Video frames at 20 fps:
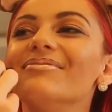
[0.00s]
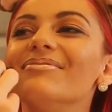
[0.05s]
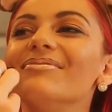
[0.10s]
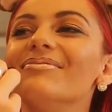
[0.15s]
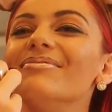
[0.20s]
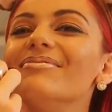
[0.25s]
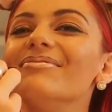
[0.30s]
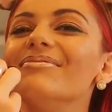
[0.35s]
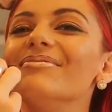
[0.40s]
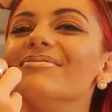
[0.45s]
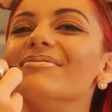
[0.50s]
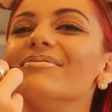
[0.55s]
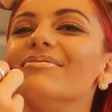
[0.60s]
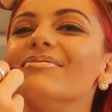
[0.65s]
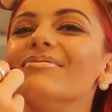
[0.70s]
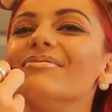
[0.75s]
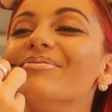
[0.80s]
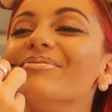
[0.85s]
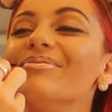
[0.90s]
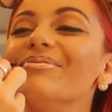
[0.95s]

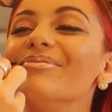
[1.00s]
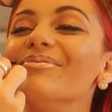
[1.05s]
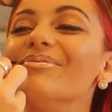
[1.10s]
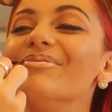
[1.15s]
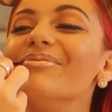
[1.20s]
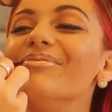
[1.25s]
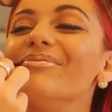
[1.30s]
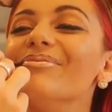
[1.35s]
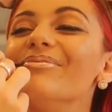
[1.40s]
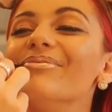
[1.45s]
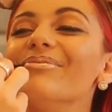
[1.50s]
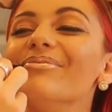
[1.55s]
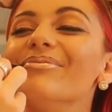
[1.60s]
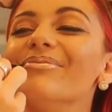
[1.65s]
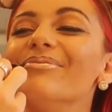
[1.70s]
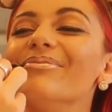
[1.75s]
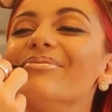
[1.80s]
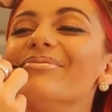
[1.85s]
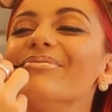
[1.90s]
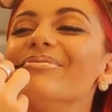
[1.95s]

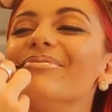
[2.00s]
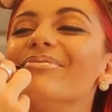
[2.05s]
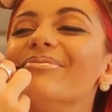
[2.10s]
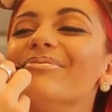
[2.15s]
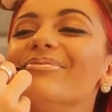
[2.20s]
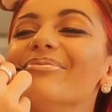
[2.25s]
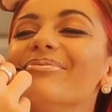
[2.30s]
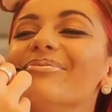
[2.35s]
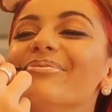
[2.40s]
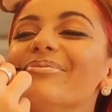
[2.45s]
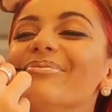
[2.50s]
No words are spoken by the person on screen.